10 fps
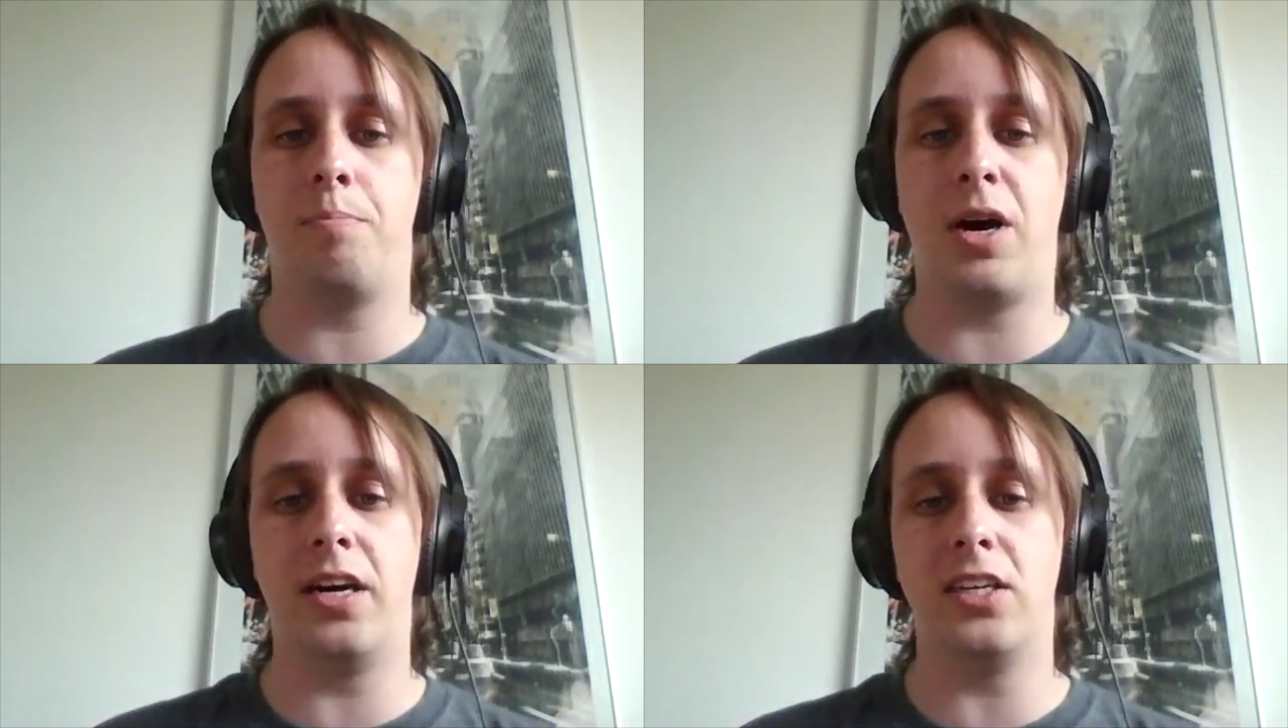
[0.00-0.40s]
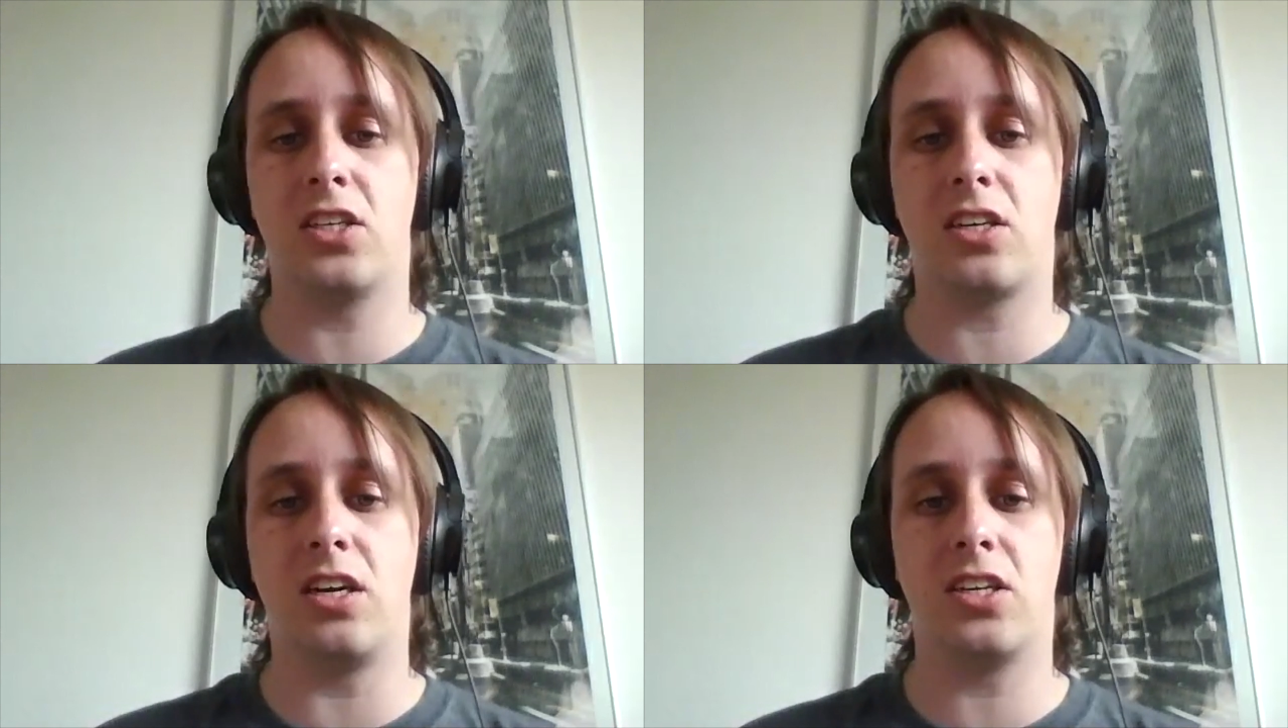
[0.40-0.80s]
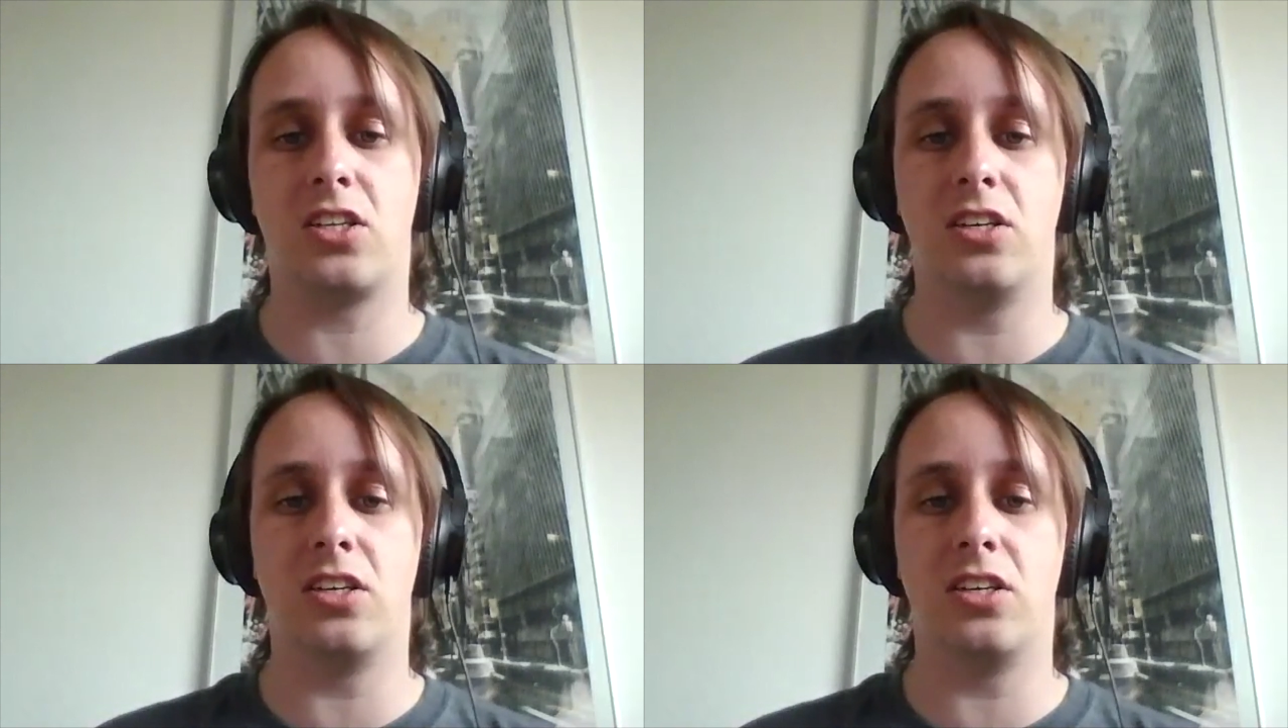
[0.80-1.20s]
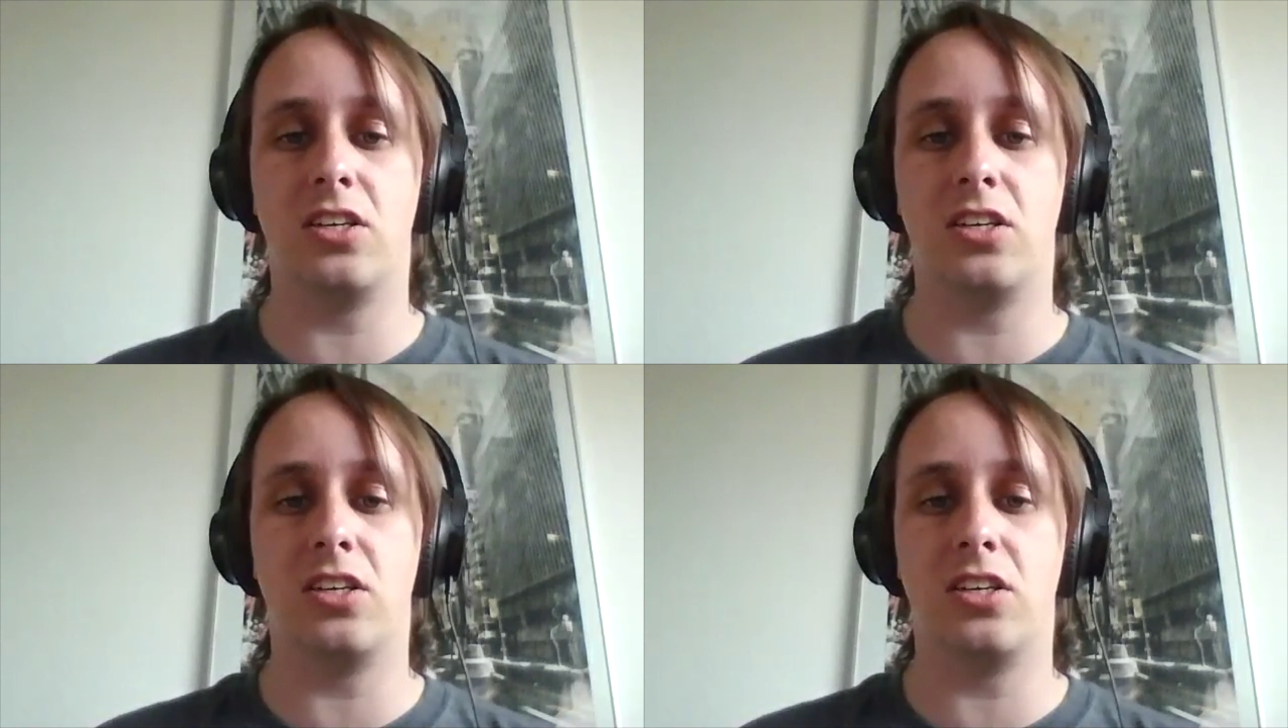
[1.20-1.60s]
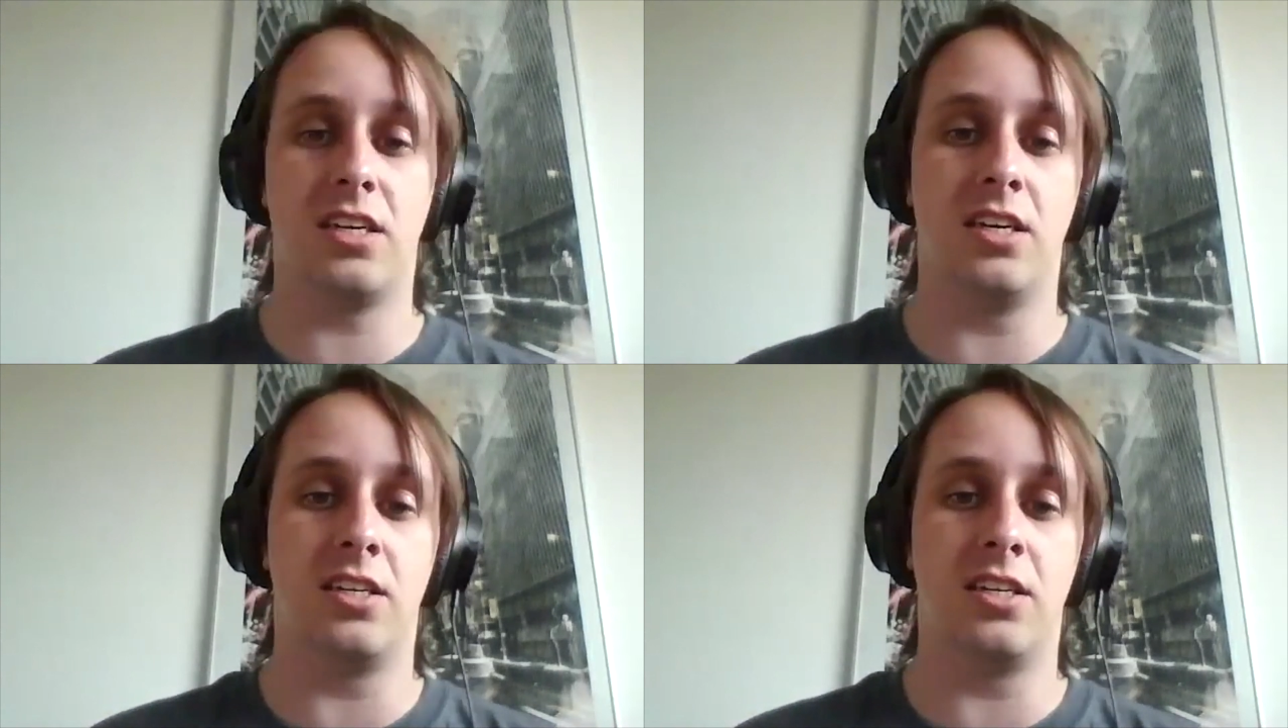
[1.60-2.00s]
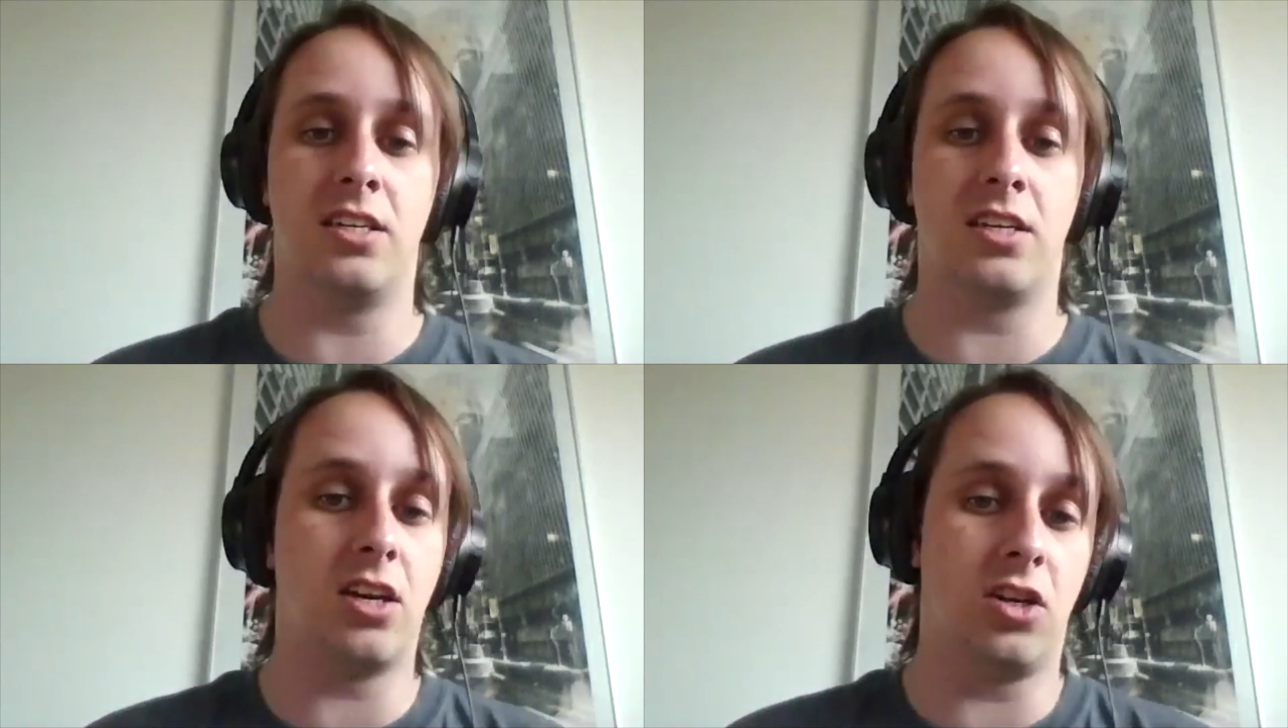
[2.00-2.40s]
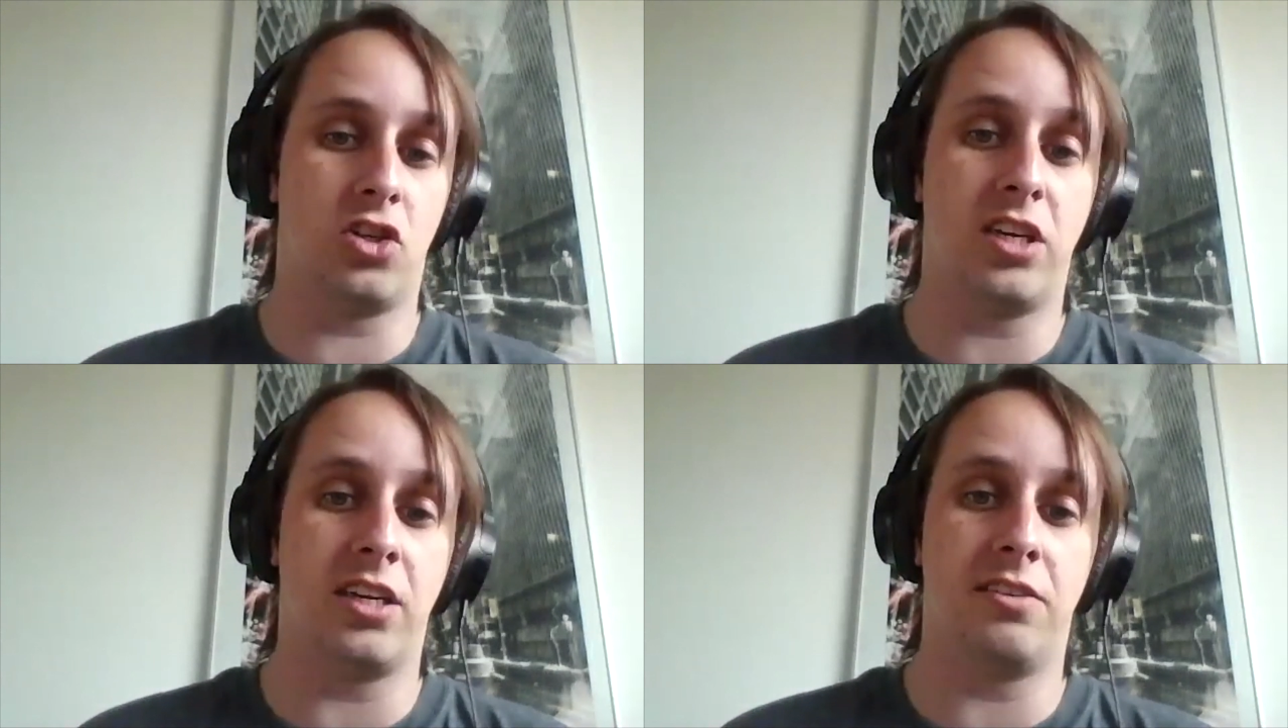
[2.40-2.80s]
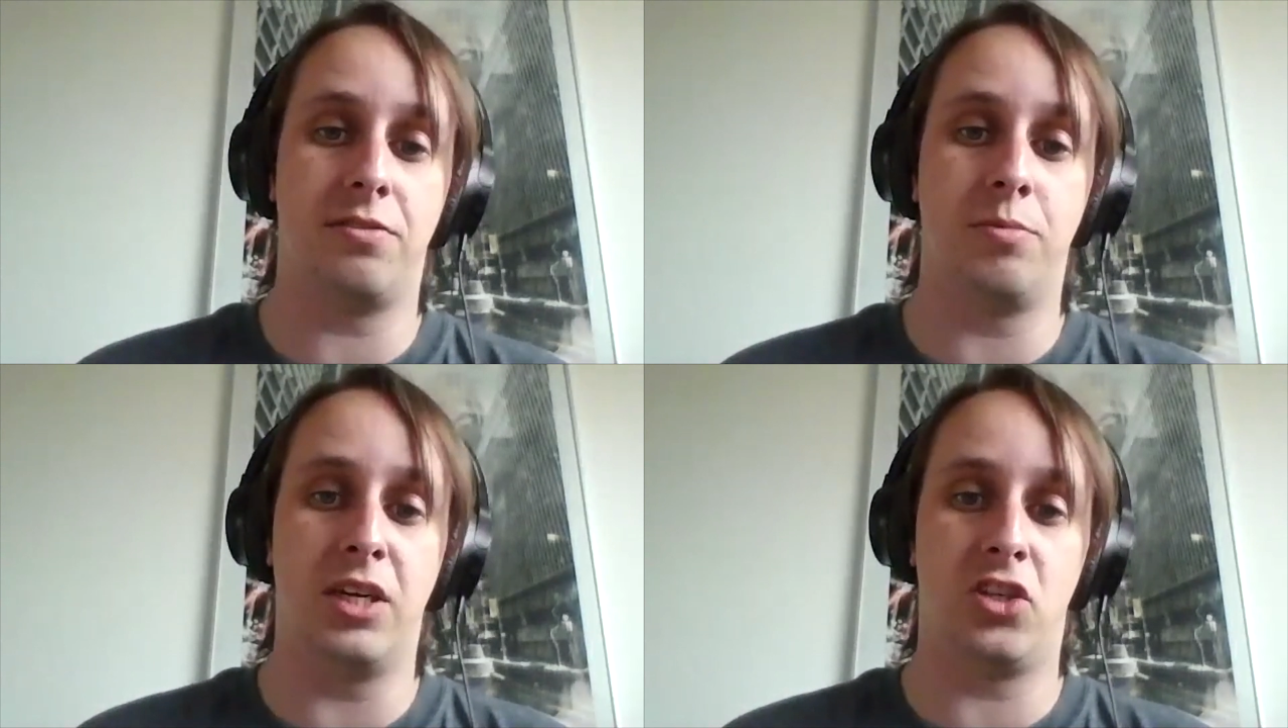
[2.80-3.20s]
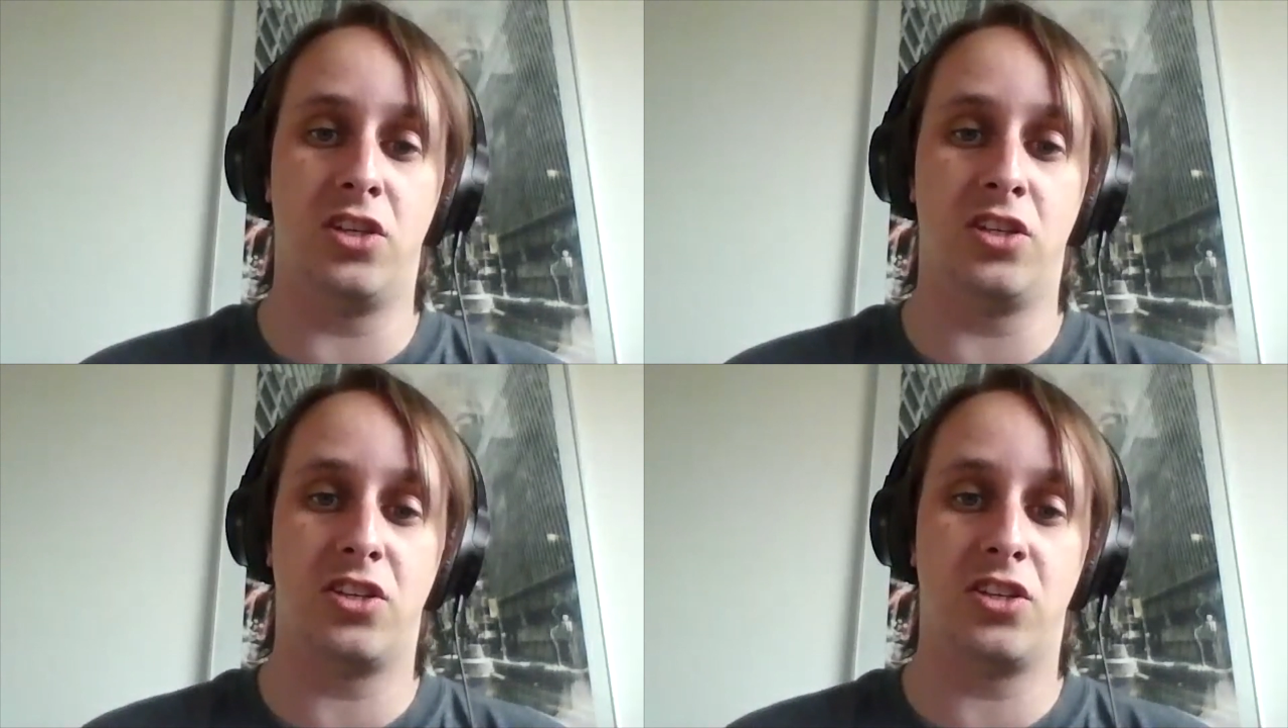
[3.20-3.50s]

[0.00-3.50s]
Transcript: ice, custard, and uh, the gunge I mentioned.